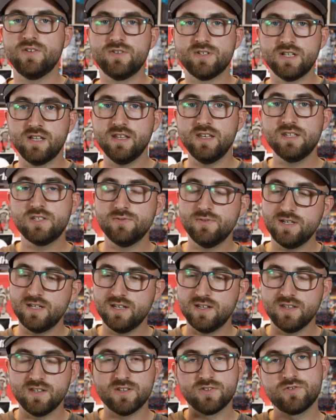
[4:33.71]
There's a link to it
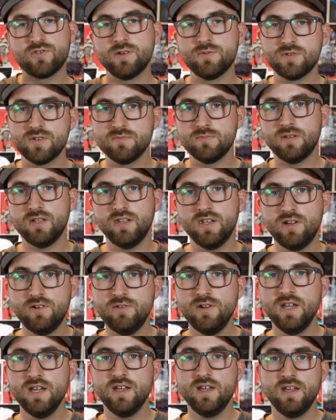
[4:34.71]
in the description
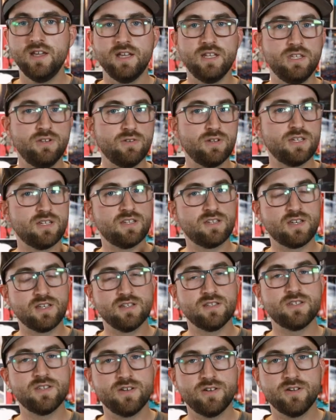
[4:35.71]
below, and you can
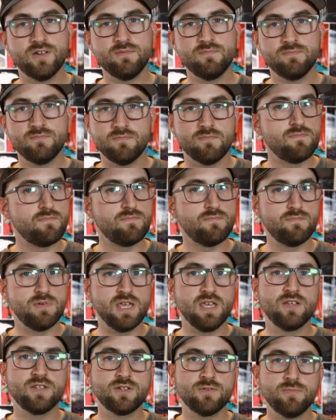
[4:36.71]
consider
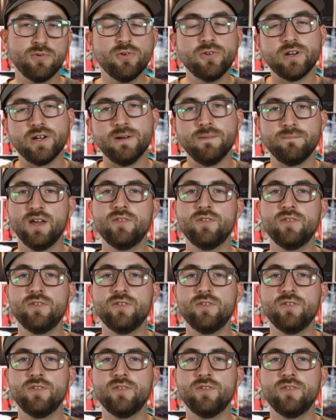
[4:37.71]
being a supporter.